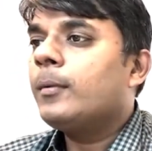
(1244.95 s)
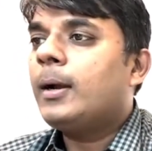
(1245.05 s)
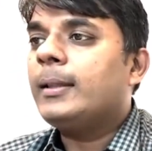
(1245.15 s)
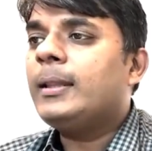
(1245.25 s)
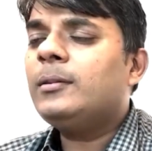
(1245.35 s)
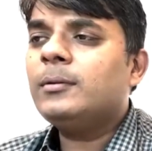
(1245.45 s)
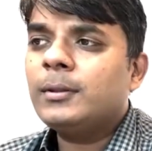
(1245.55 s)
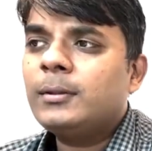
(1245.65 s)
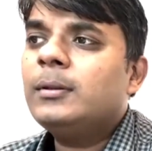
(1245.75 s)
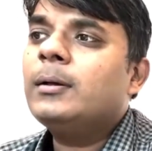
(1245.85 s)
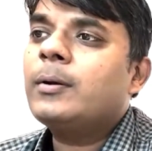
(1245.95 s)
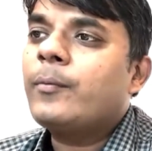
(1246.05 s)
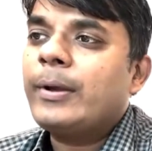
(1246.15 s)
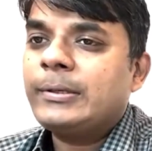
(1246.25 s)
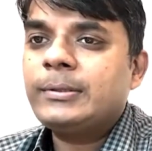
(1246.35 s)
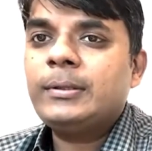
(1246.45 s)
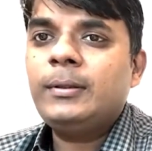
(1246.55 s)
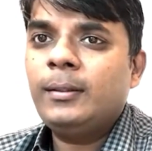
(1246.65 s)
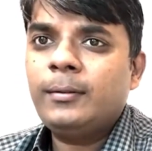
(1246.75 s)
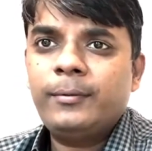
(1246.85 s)
I think so. This is a
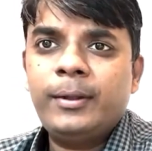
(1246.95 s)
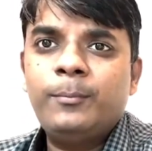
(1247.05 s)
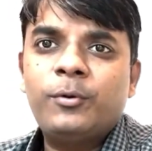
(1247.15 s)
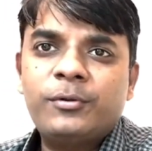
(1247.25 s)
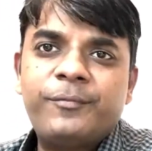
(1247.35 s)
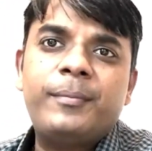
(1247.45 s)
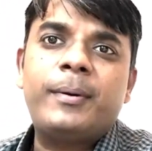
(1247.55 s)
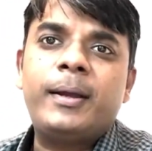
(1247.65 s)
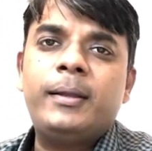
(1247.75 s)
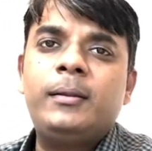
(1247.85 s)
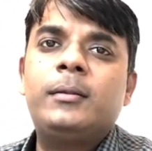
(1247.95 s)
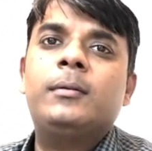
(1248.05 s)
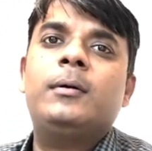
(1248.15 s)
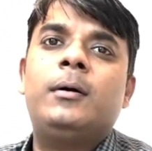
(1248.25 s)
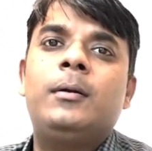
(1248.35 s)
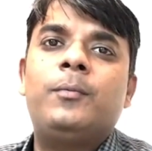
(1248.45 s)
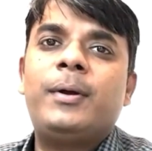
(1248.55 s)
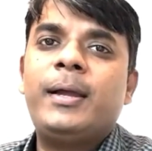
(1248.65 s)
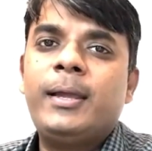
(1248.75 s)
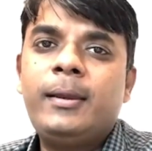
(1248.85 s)
question in most of our minds on
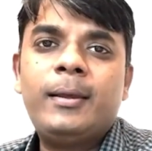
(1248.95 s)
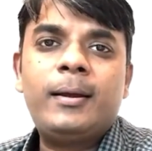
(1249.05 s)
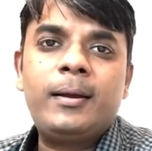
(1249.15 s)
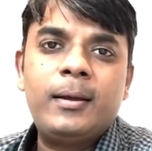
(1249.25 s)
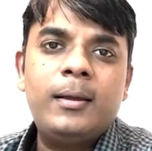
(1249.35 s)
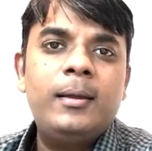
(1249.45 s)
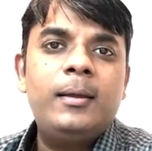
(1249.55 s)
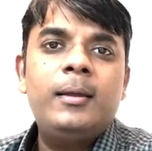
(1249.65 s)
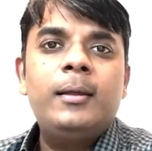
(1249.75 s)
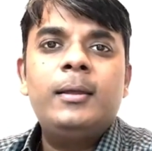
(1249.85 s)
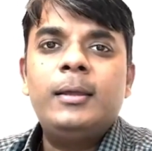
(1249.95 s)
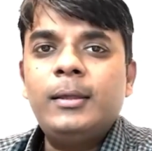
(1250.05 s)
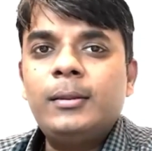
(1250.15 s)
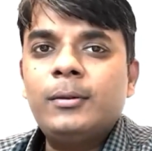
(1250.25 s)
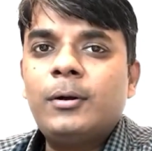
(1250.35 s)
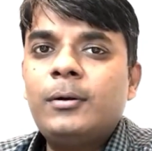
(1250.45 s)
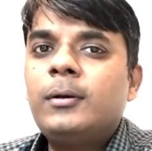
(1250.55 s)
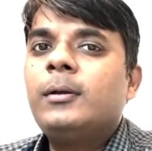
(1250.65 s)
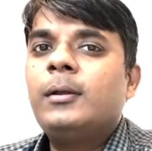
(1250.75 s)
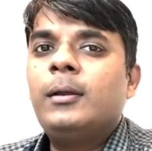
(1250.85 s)
why India is not
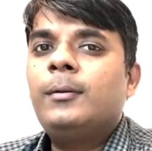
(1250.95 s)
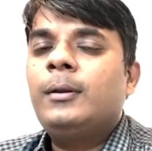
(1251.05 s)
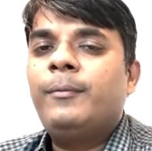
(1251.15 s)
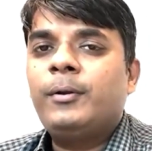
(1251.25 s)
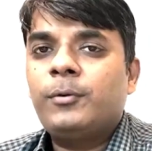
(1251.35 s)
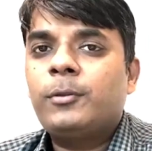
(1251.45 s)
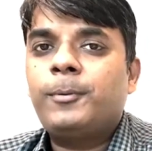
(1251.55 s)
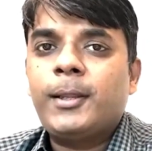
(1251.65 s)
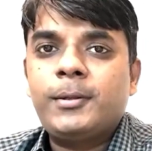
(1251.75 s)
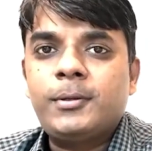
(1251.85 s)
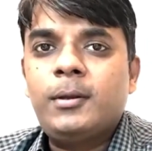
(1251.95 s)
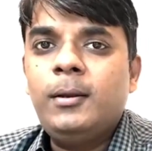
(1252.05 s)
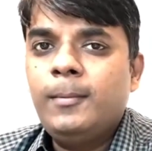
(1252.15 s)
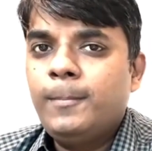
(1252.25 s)
living to its potential.